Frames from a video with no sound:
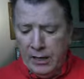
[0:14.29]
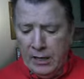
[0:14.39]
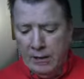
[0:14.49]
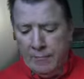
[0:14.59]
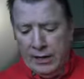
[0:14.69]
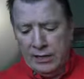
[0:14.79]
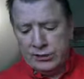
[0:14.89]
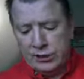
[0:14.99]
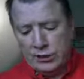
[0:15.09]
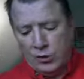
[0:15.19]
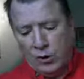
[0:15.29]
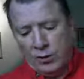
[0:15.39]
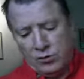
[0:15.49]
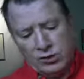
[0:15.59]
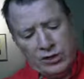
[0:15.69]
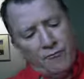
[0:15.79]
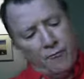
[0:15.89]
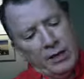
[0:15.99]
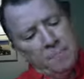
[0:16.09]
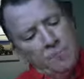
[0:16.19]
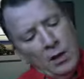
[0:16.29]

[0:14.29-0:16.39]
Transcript: about its historical stuff, but